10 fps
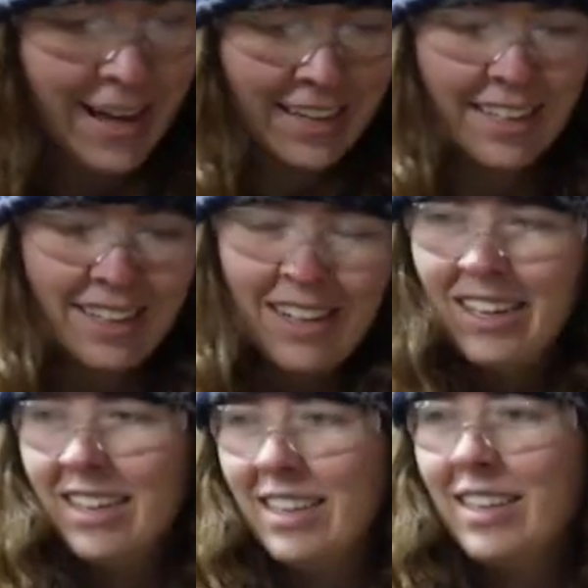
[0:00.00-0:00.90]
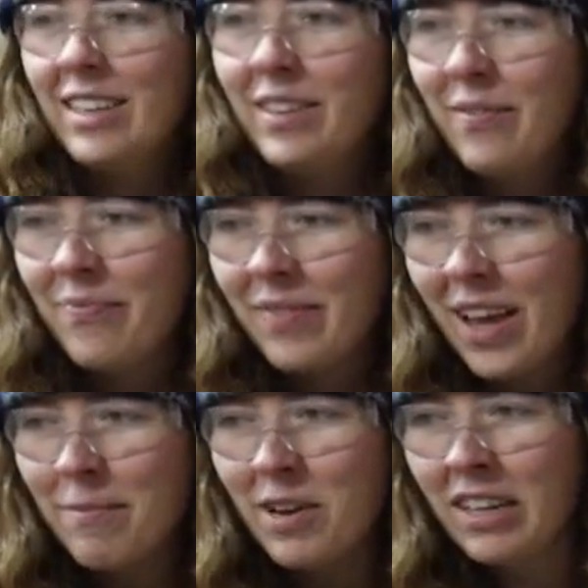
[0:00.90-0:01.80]
back.
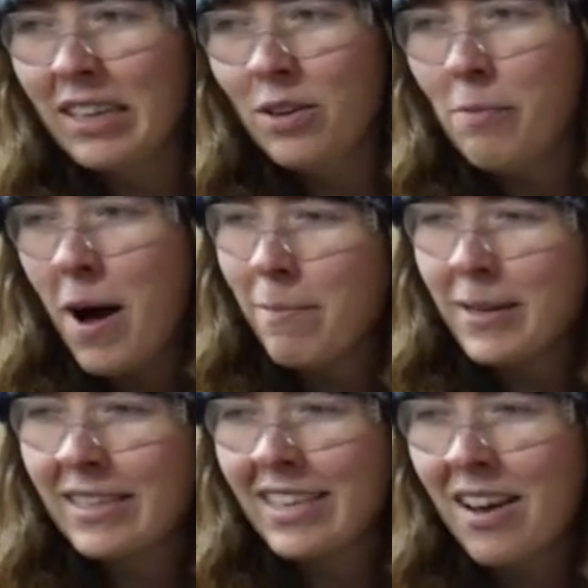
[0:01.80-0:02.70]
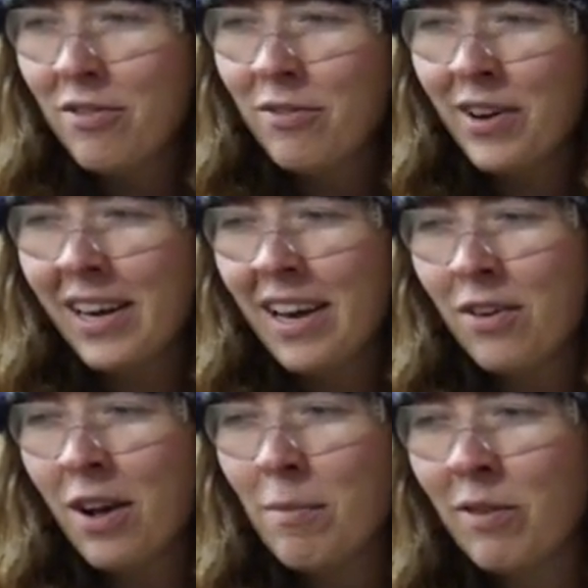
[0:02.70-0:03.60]
I'm hearing a little popping sound right
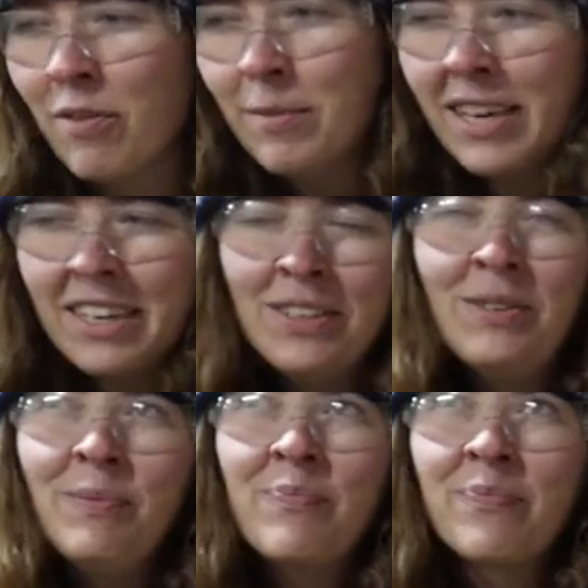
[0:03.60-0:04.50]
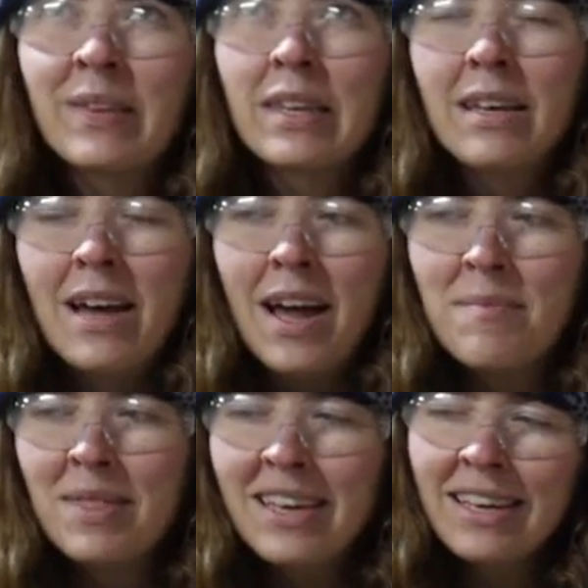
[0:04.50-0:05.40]
now coming from the kiln. I'm
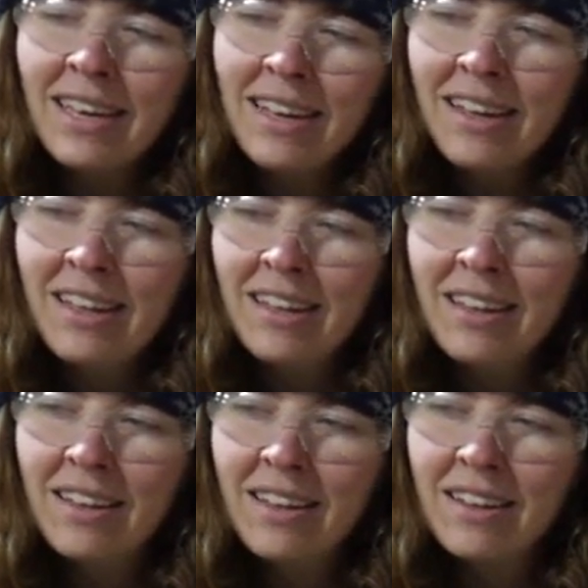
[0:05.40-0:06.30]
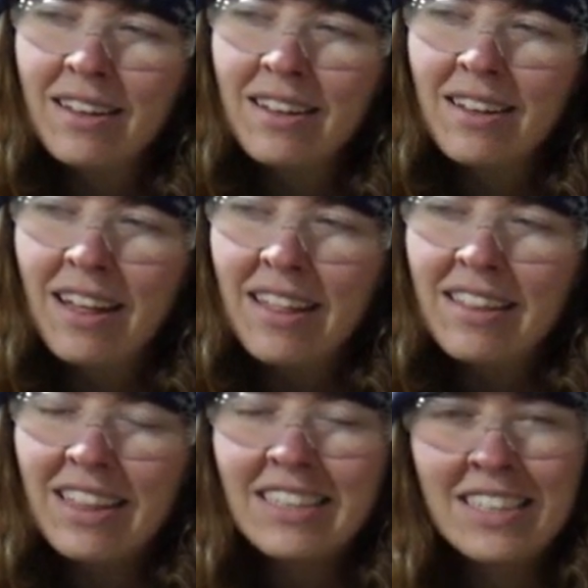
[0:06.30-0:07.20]
thinking
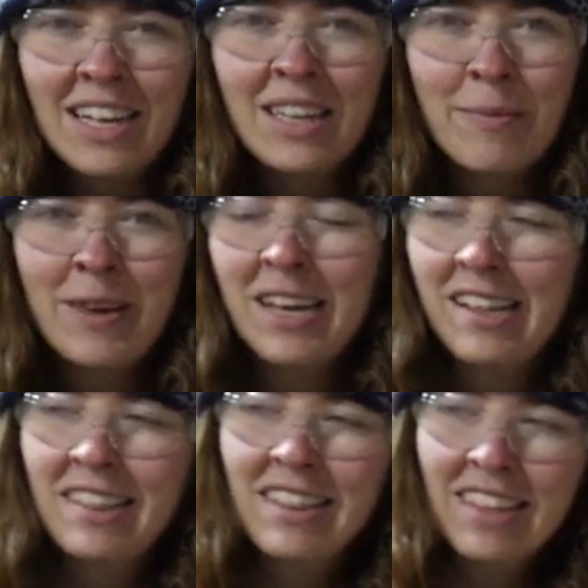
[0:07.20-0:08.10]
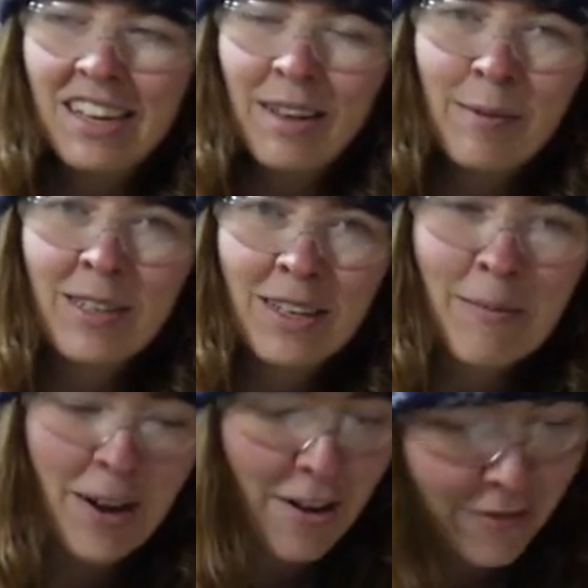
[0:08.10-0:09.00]
that's telling me that the enamel is
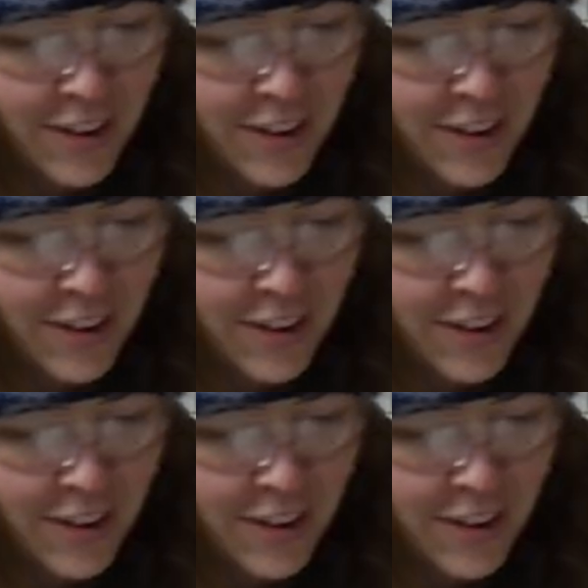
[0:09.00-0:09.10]
coming off,